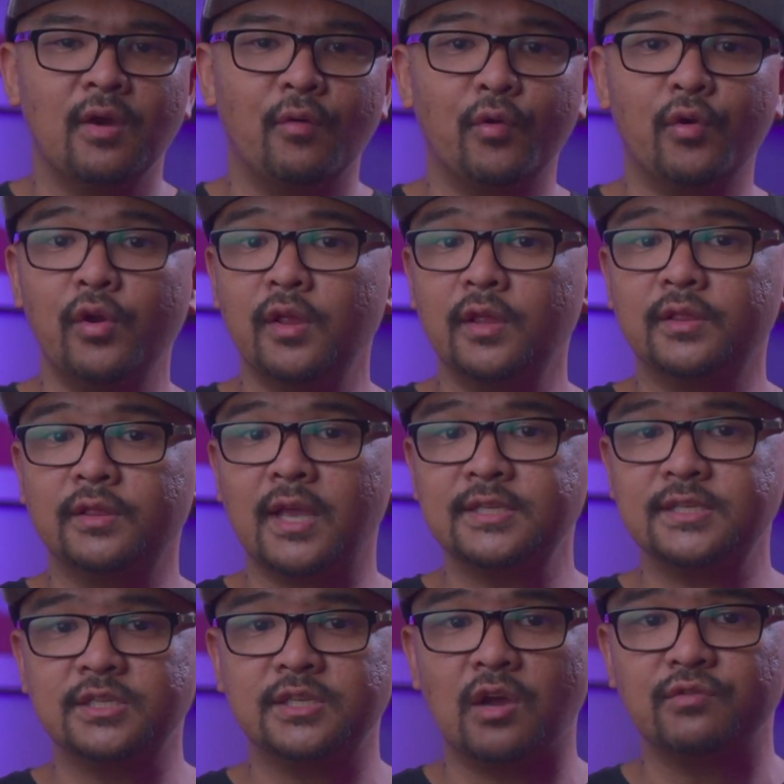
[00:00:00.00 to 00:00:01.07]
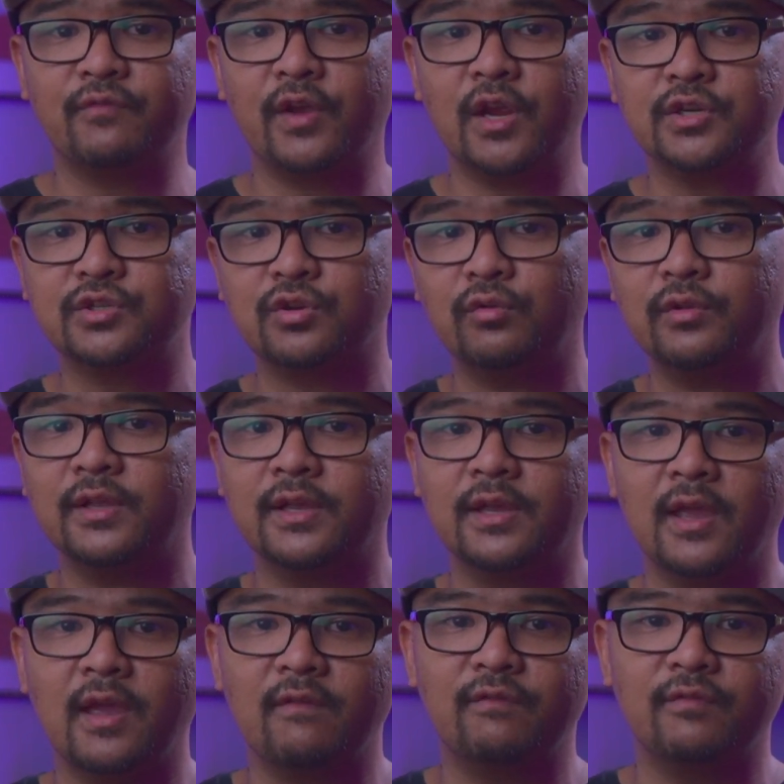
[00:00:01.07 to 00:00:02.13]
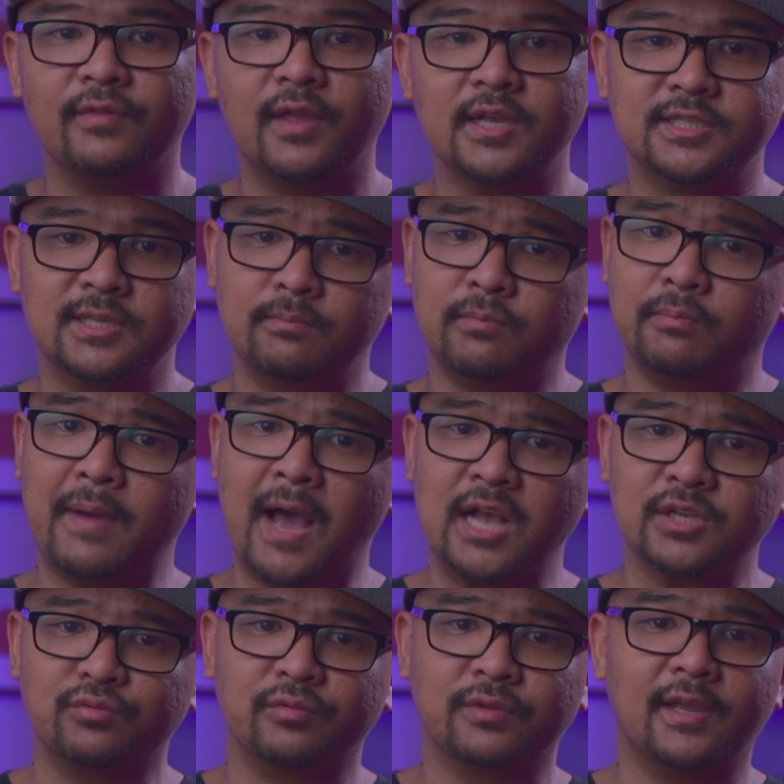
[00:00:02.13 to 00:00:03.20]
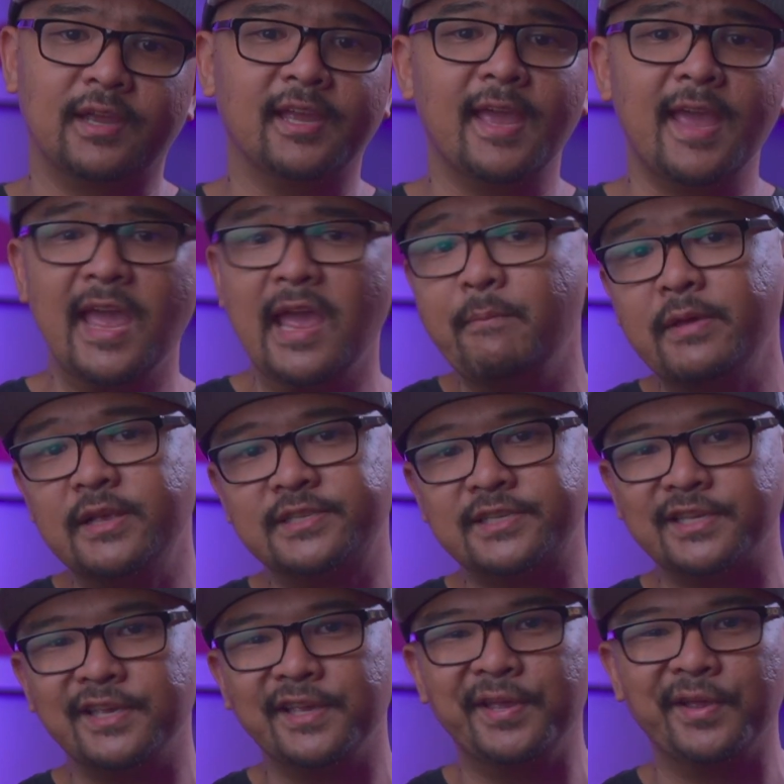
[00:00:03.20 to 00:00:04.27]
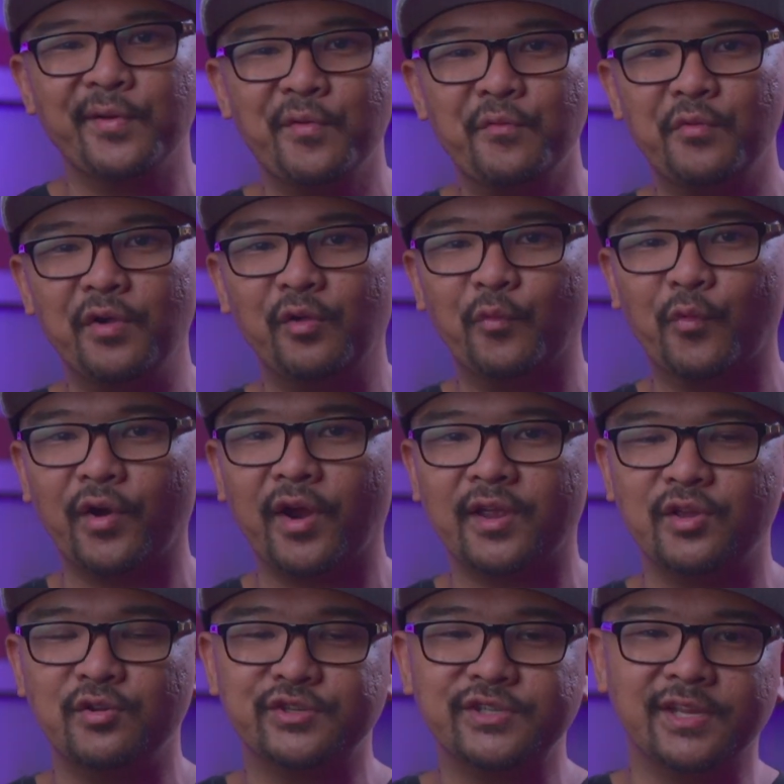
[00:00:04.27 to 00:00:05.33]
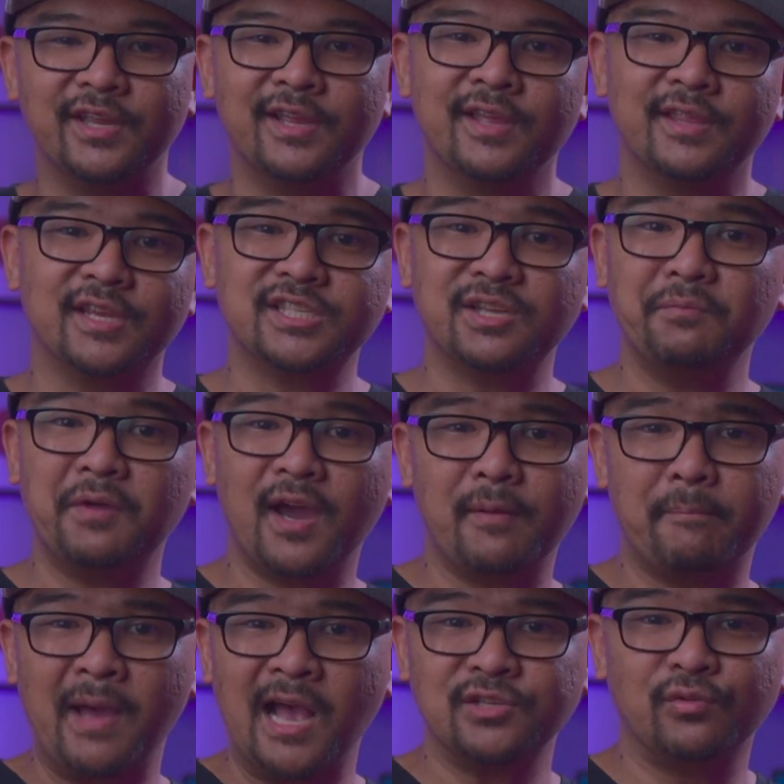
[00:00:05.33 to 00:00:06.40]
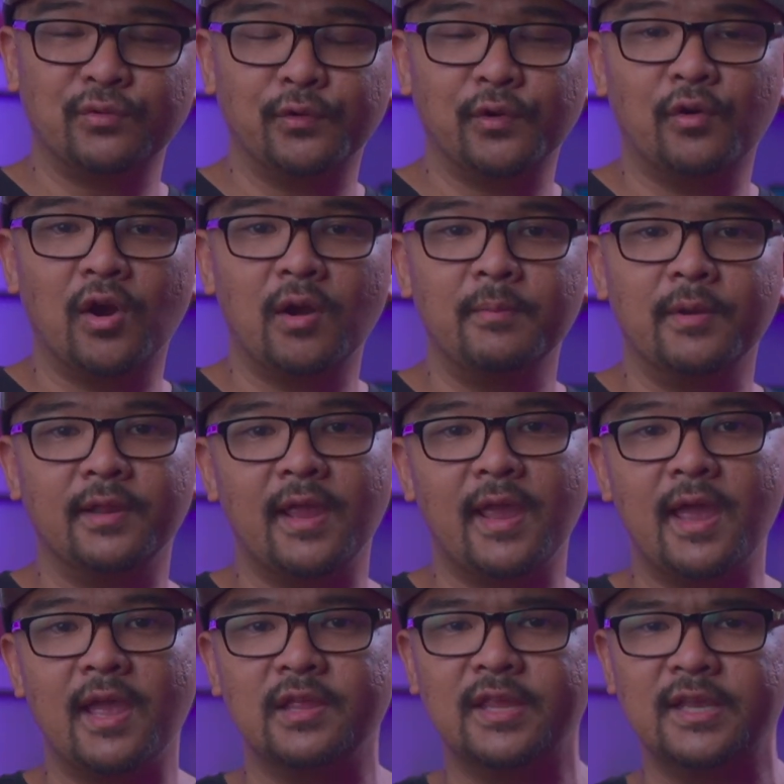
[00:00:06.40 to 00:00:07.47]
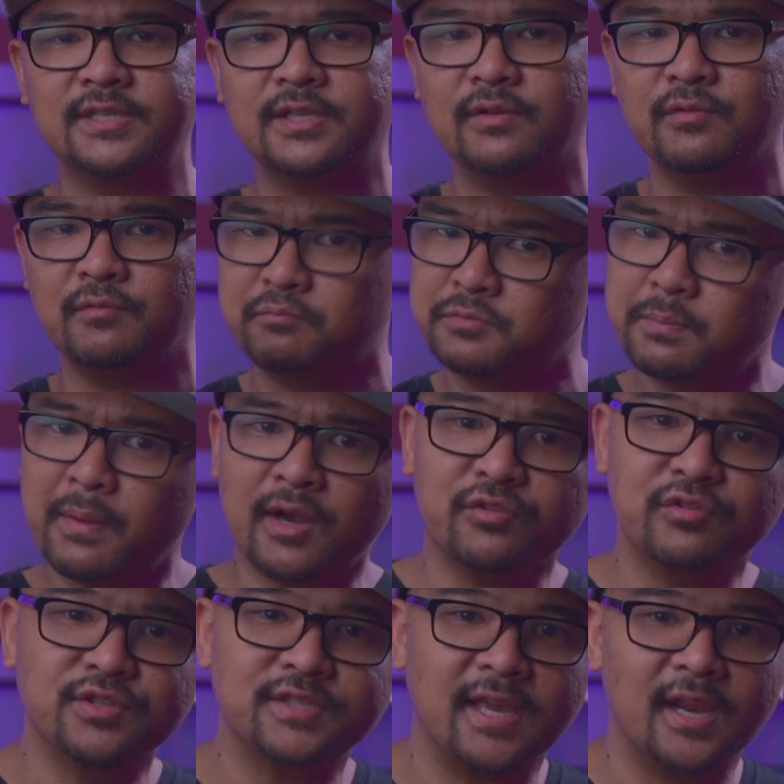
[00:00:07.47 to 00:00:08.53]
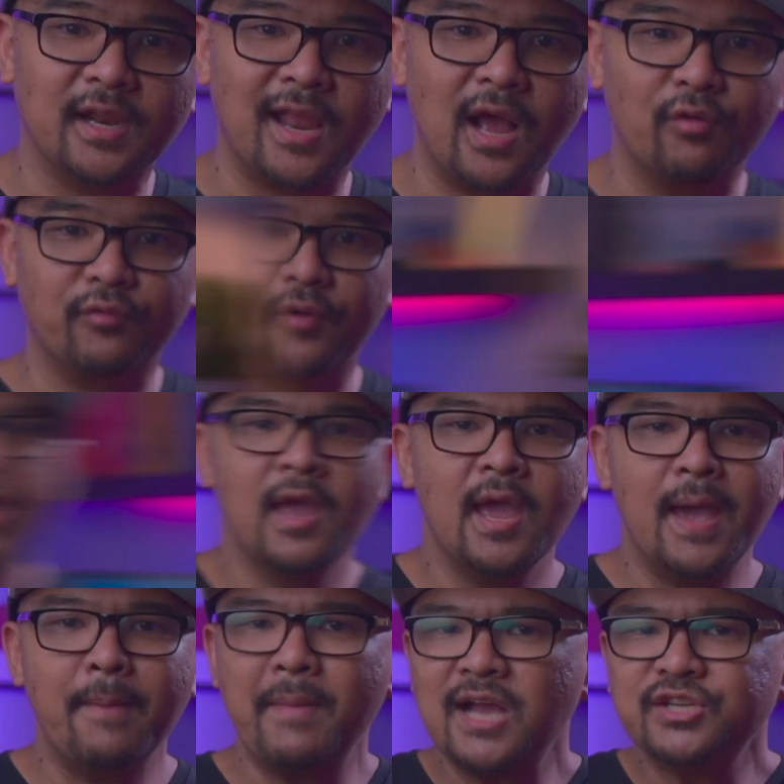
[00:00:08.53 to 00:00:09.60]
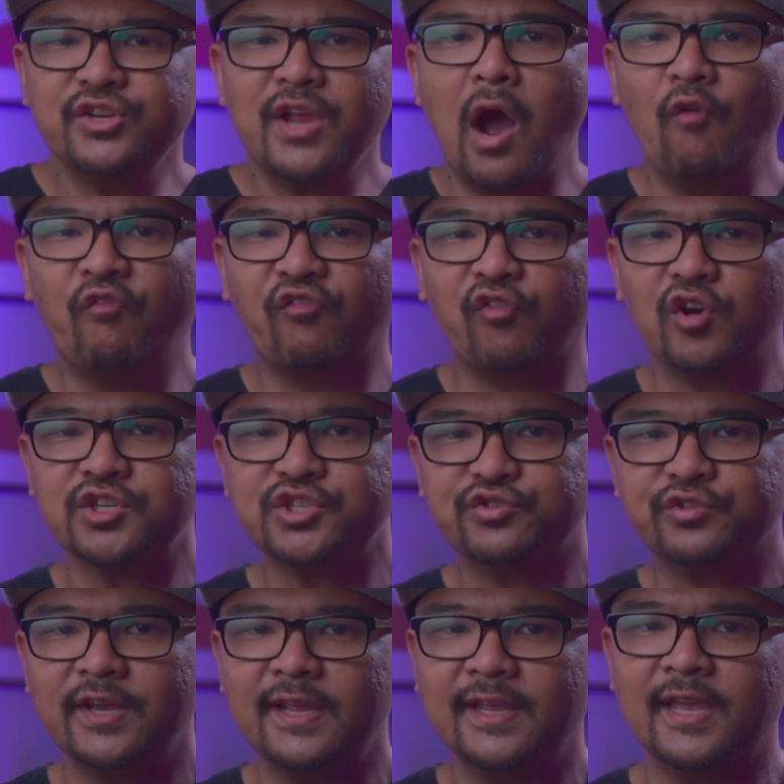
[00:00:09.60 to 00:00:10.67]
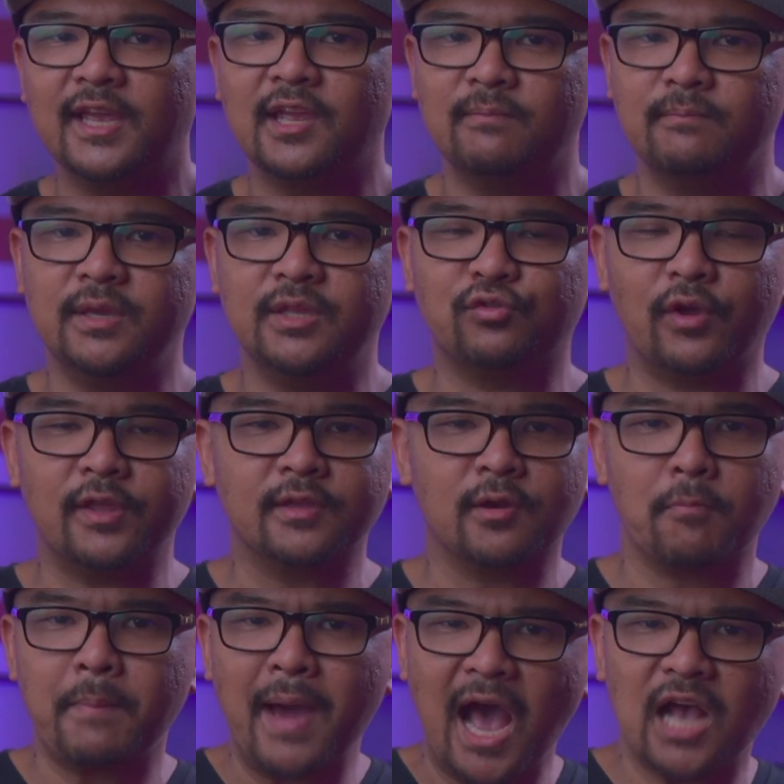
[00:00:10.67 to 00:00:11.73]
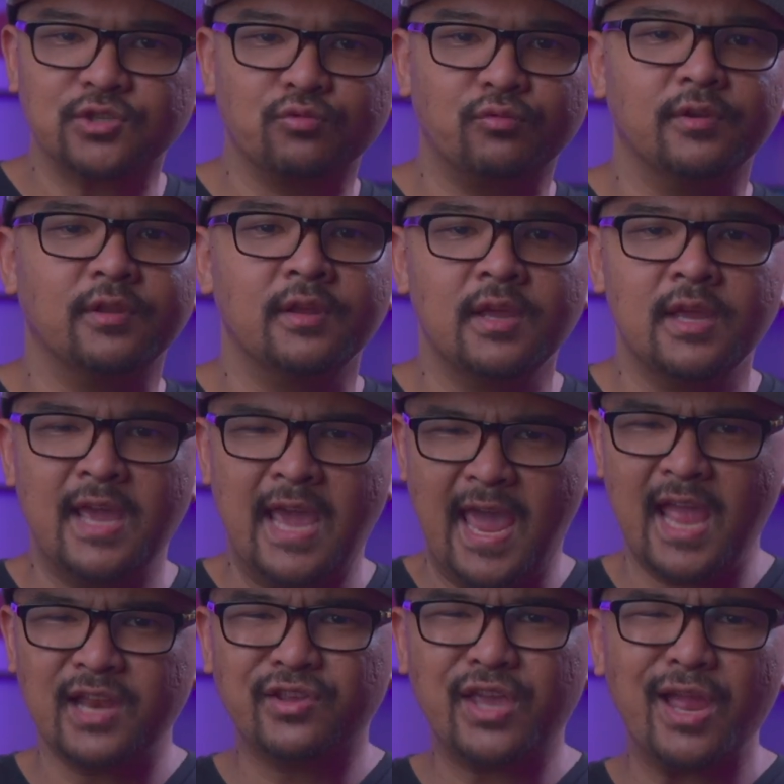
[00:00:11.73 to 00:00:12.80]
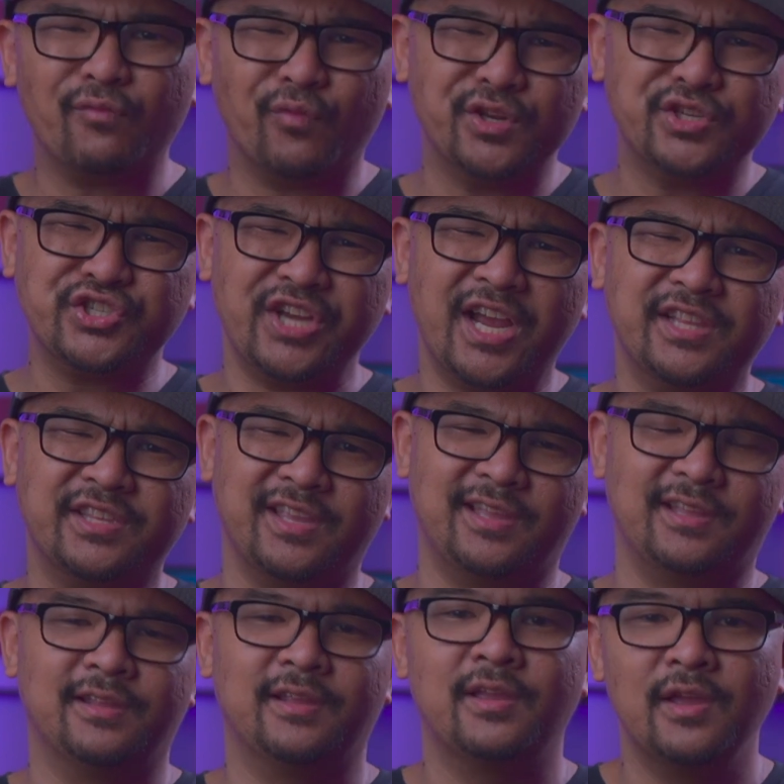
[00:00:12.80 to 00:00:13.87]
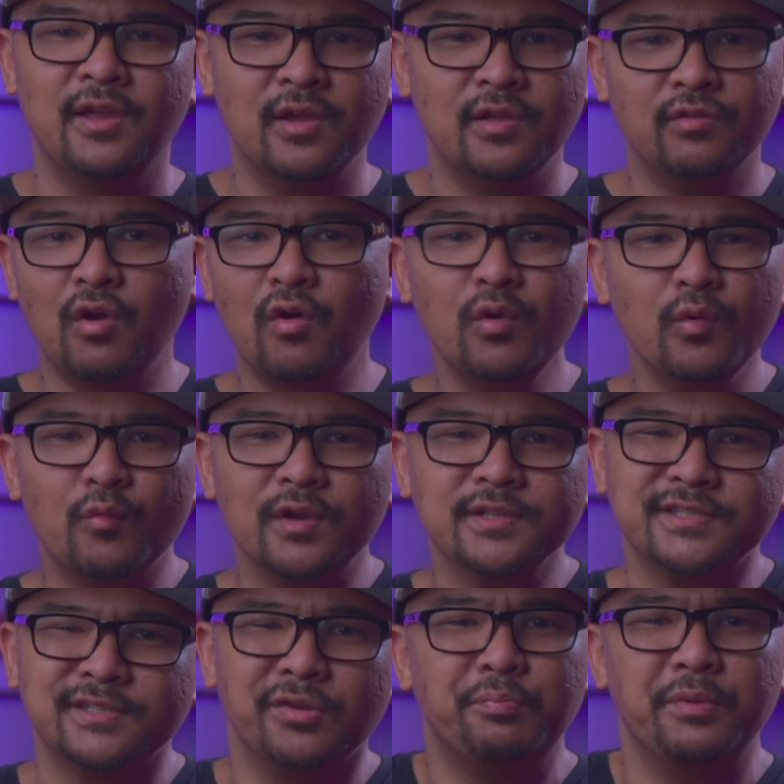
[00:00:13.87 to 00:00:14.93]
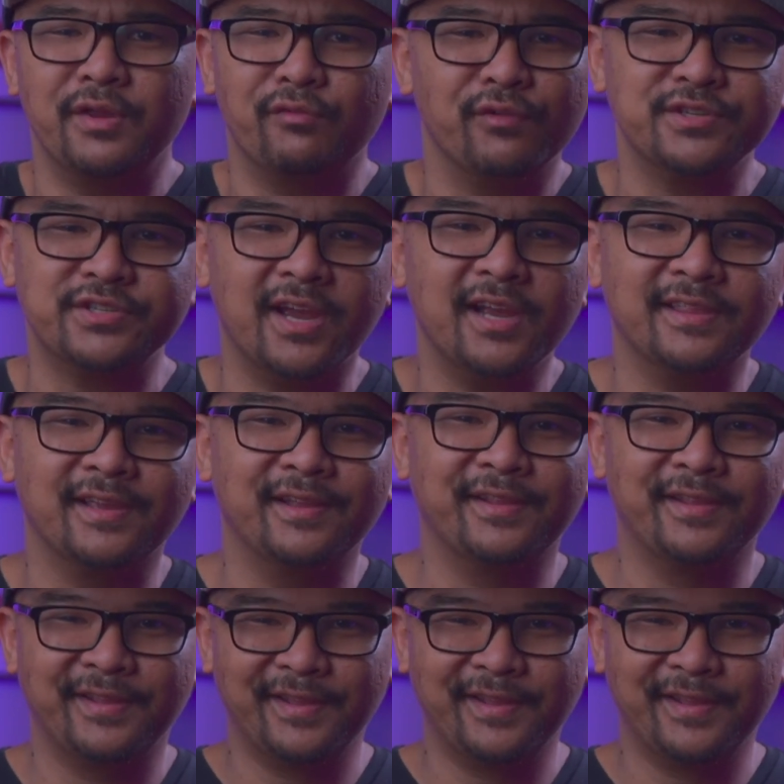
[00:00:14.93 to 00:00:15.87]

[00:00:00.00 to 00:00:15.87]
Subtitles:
We're going to test this out very shortly if a simple password like ABC will work. Usually there's some kind of password requirement and it's better to state it out right. Imagine how frustrating it can be to enter a password and get rejected. No one wants to be rejected.